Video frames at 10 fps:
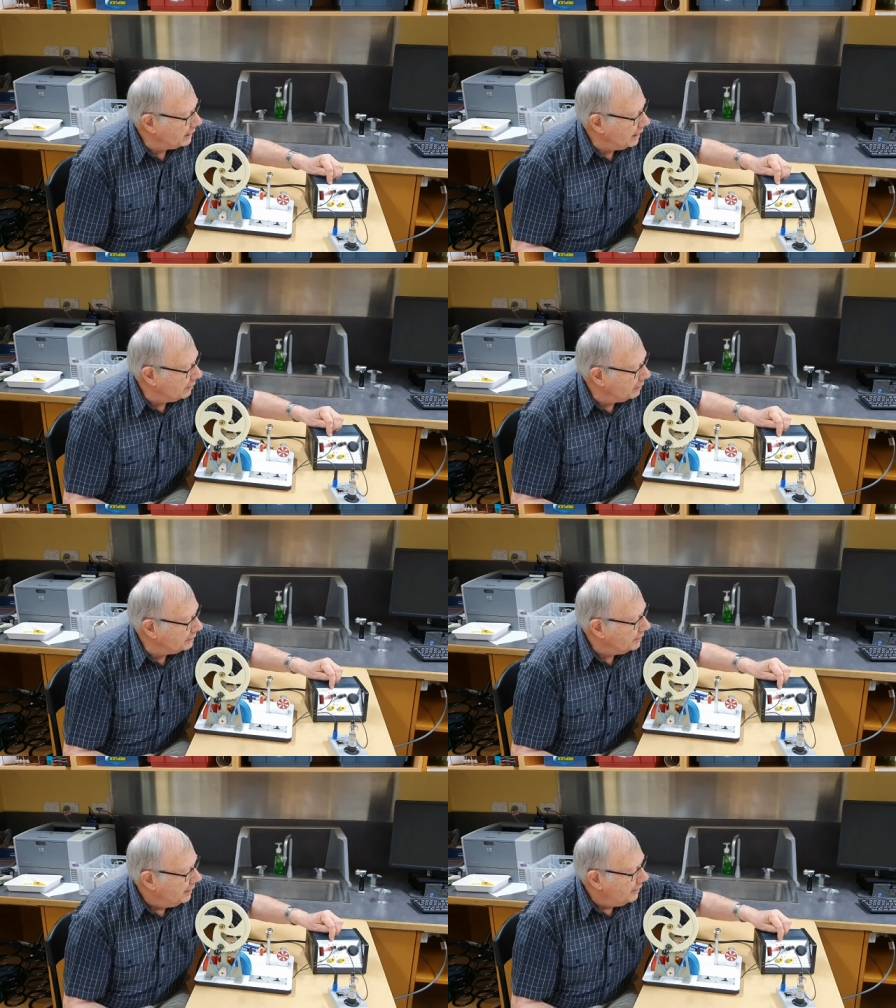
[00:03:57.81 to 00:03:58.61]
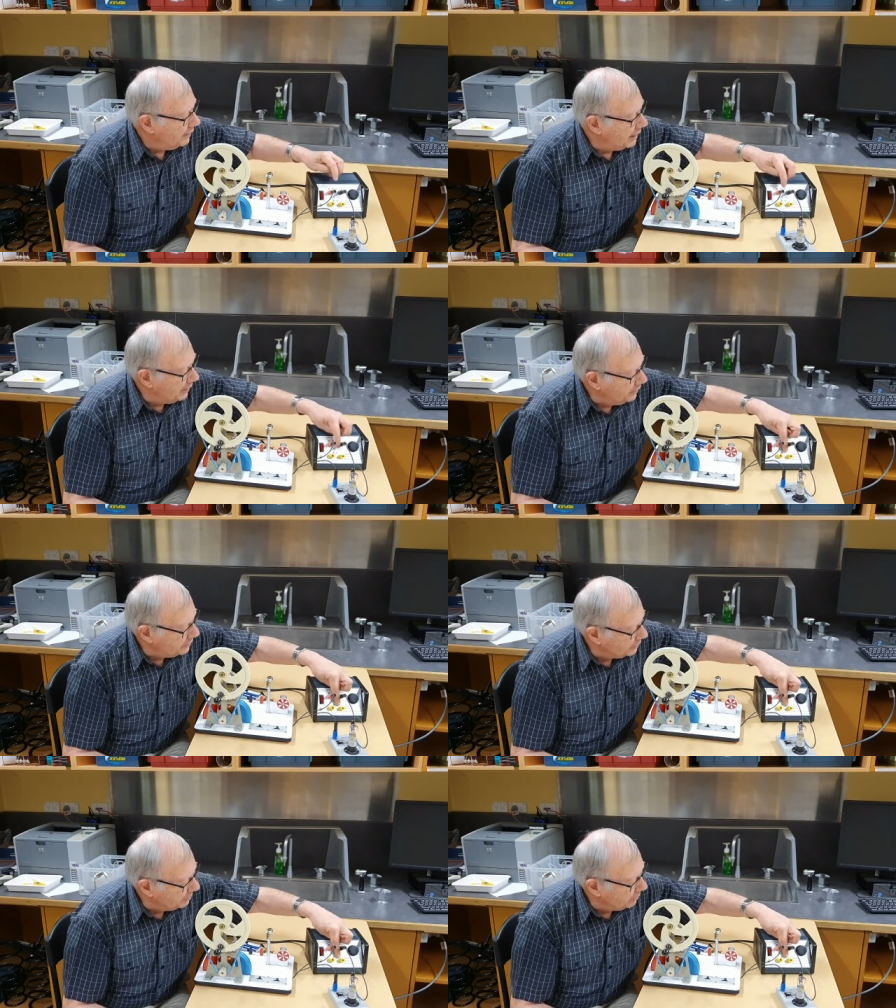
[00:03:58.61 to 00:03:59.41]
current, the other
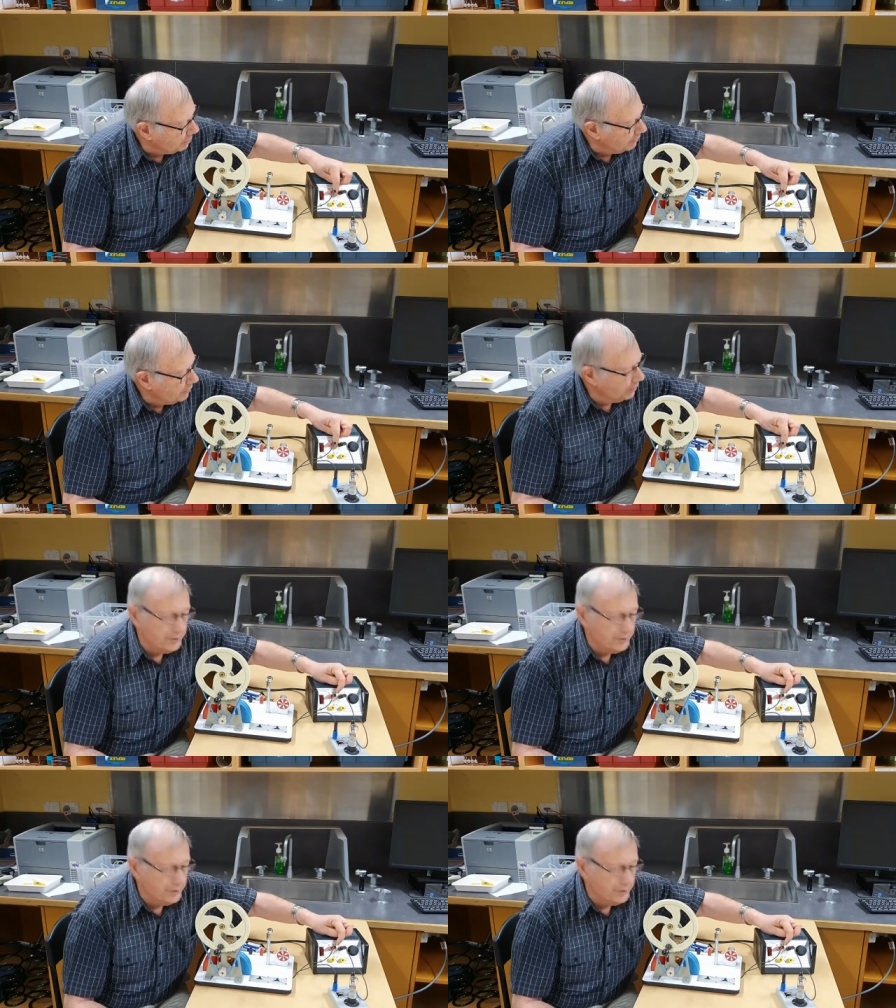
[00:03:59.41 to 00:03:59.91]
term that we've got